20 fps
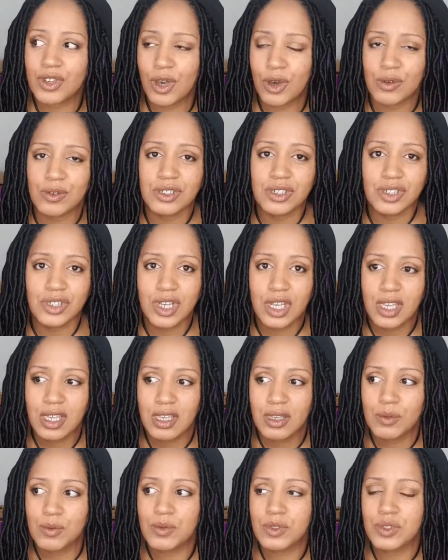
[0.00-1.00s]
coach
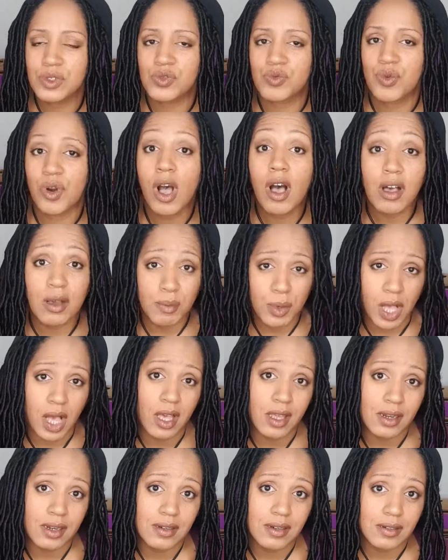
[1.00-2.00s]
will draw
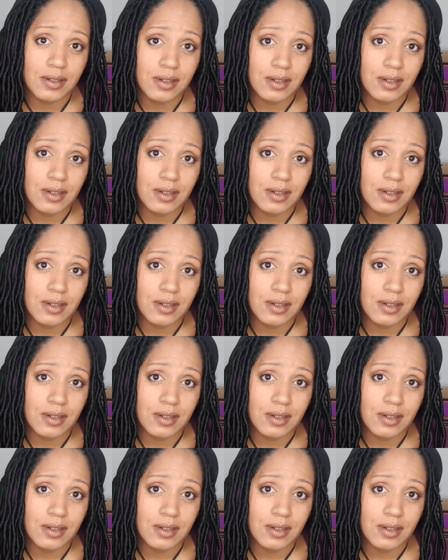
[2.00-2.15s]
upon